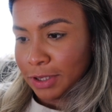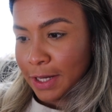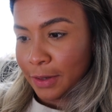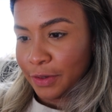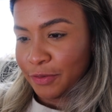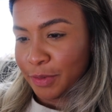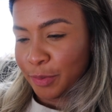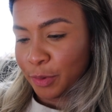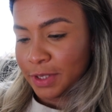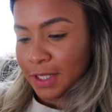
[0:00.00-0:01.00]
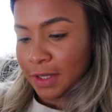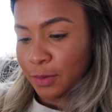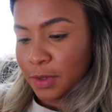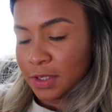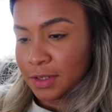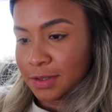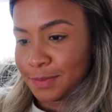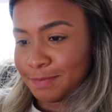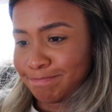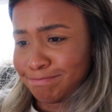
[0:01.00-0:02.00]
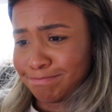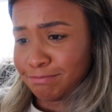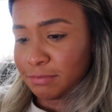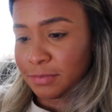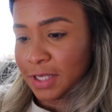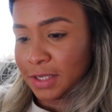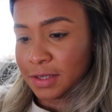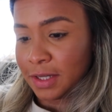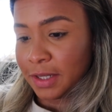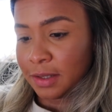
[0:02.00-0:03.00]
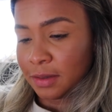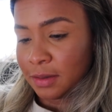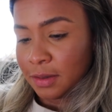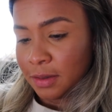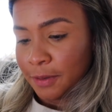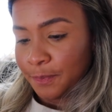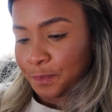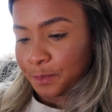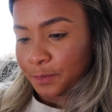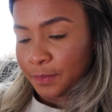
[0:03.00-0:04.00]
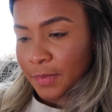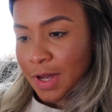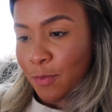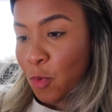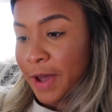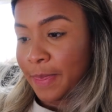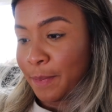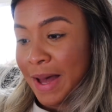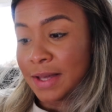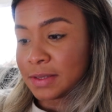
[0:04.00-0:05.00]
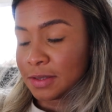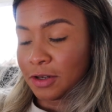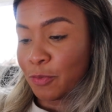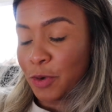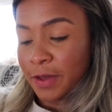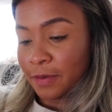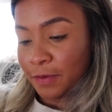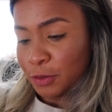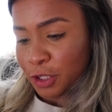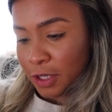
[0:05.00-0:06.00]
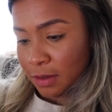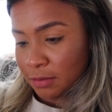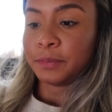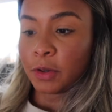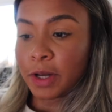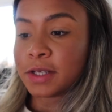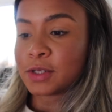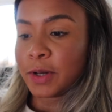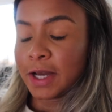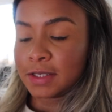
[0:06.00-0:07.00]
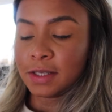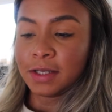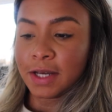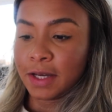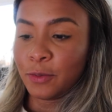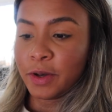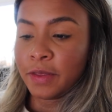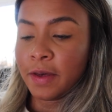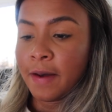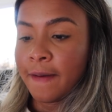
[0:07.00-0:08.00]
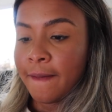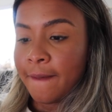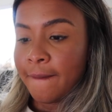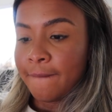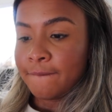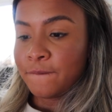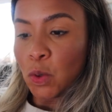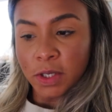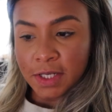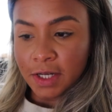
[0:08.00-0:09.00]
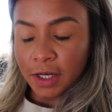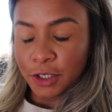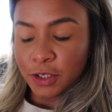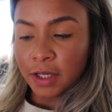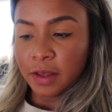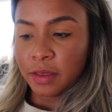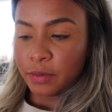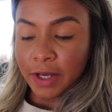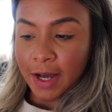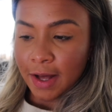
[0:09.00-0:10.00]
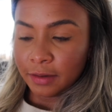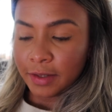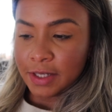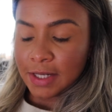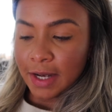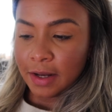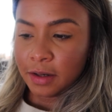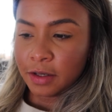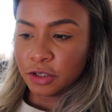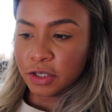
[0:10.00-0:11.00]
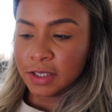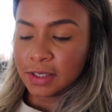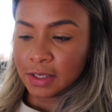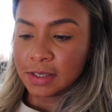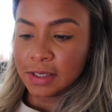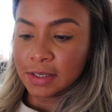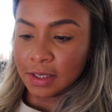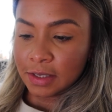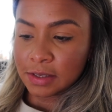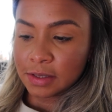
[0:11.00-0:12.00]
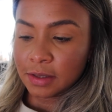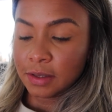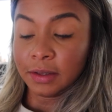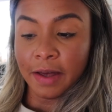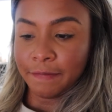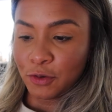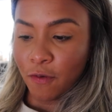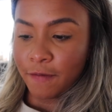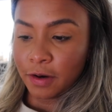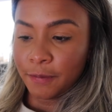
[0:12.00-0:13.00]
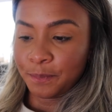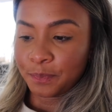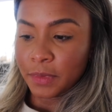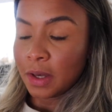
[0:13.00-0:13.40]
I don't even remember what day that was. It's like I'm way in the past, or I'm way in the future now. Okay, so I ended the day with 1403 calories. I had 166 left over.